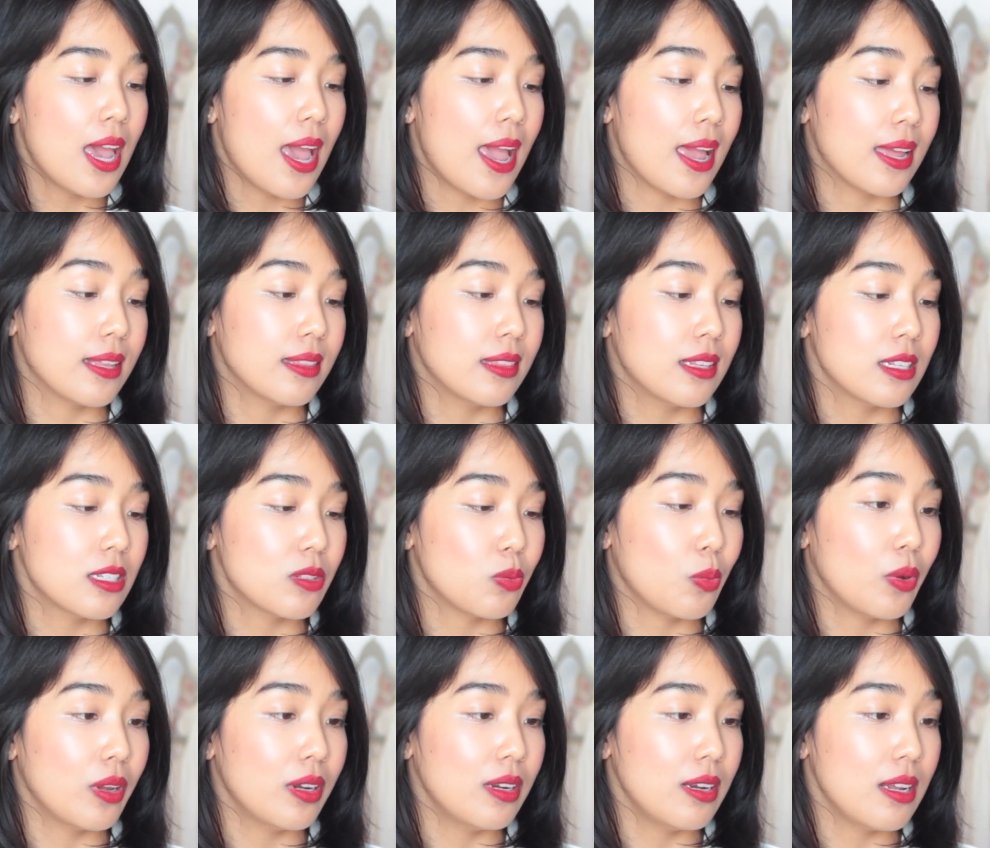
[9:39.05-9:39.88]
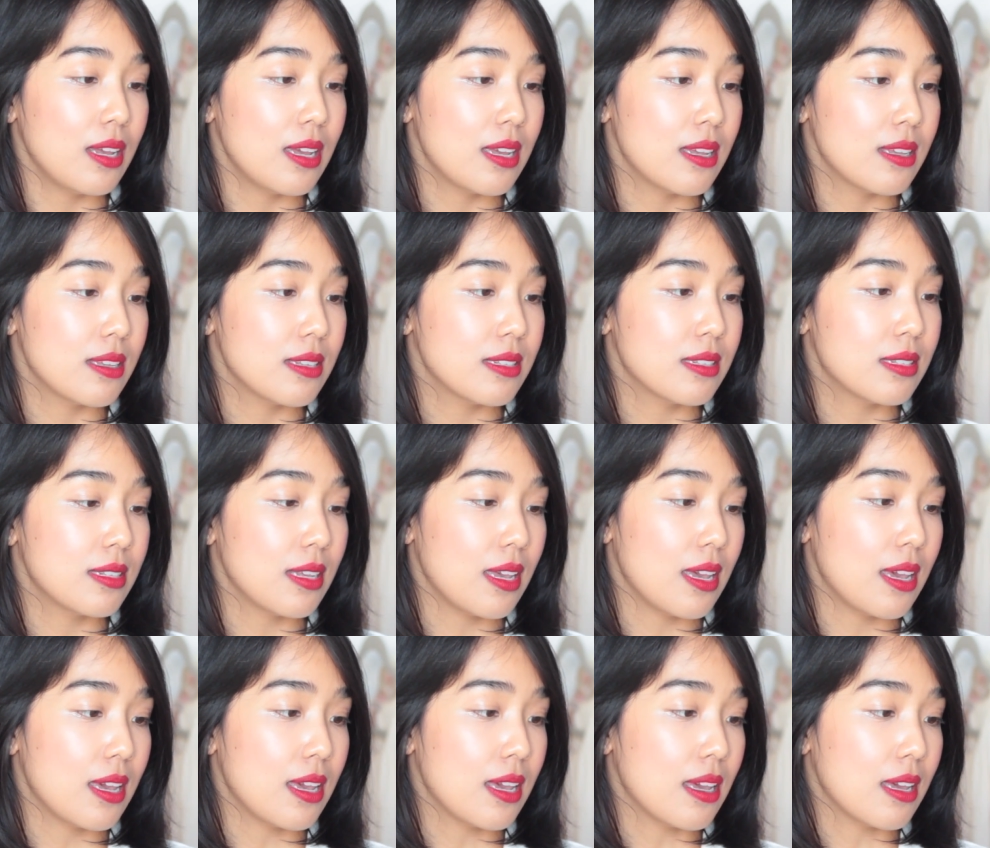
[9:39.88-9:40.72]
and this one is
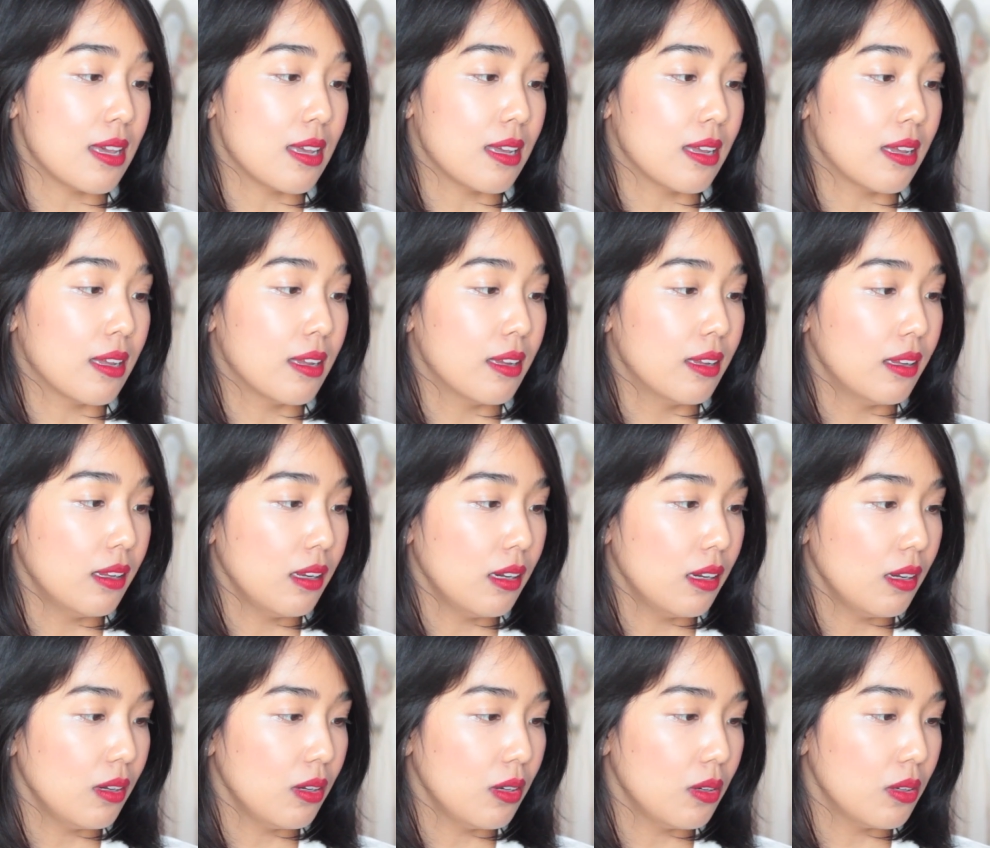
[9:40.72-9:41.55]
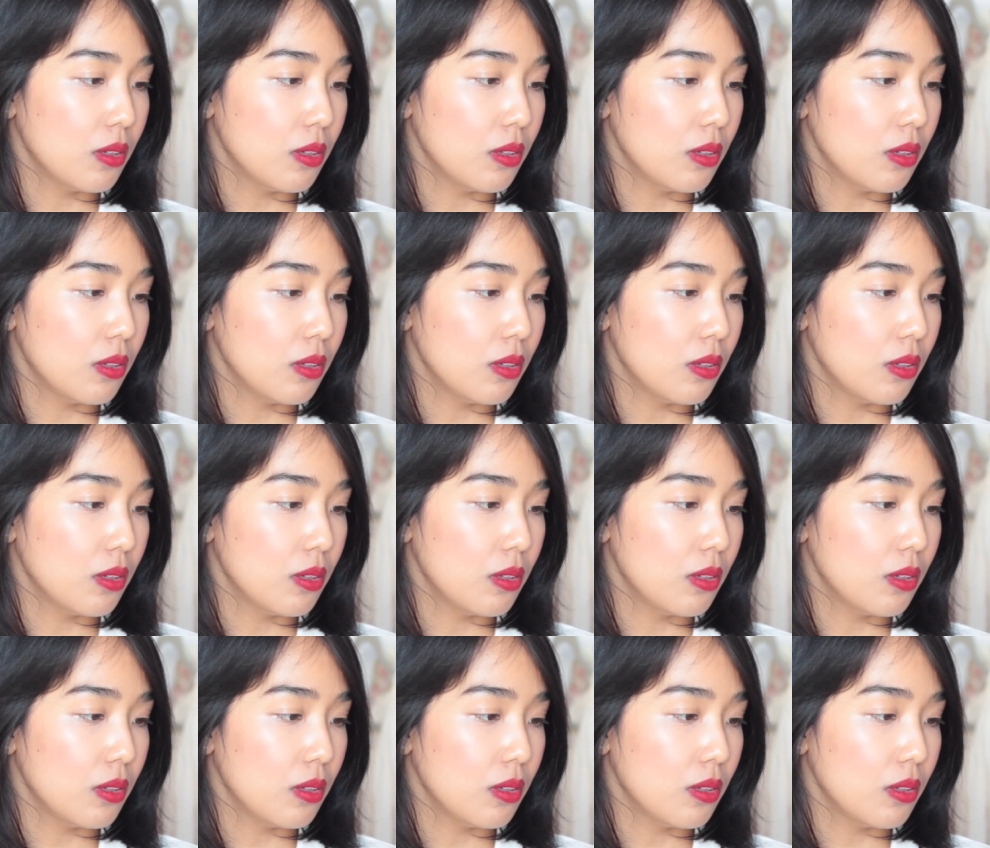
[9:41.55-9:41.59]
in,